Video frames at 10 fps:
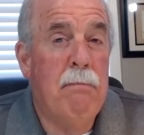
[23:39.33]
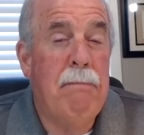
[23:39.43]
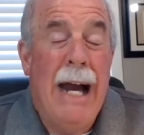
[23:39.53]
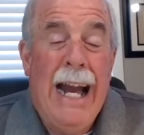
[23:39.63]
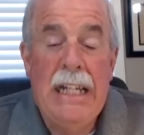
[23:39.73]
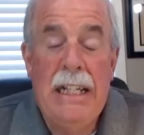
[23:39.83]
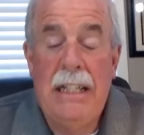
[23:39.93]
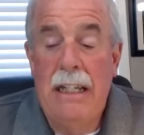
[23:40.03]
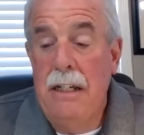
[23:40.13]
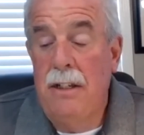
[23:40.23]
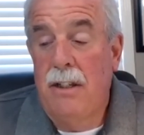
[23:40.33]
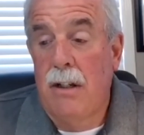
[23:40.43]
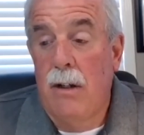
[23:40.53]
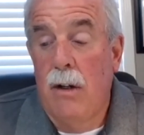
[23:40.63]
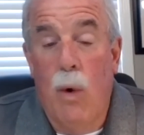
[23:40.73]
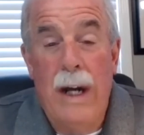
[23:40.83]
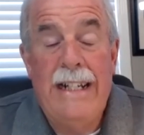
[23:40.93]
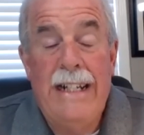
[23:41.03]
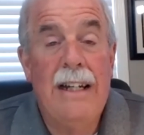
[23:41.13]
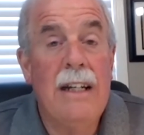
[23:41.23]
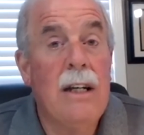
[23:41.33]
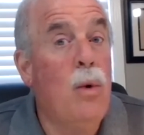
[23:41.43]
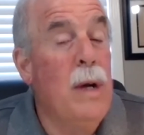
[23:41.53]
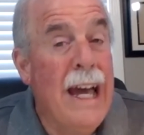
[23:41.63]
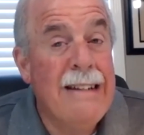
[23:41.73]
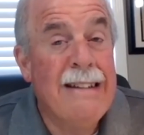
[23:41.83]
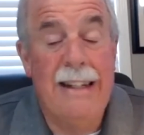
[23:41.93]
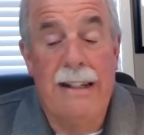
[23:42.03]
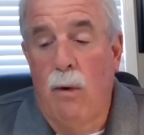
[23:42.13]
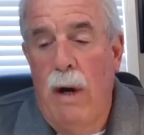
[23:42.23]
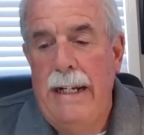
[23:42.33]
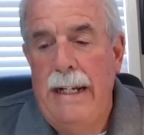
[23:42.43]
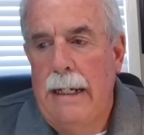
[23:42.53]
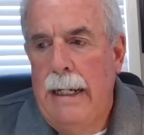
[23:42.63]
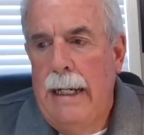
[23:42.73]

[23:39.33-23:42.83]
Pilate is quite quiescent, quite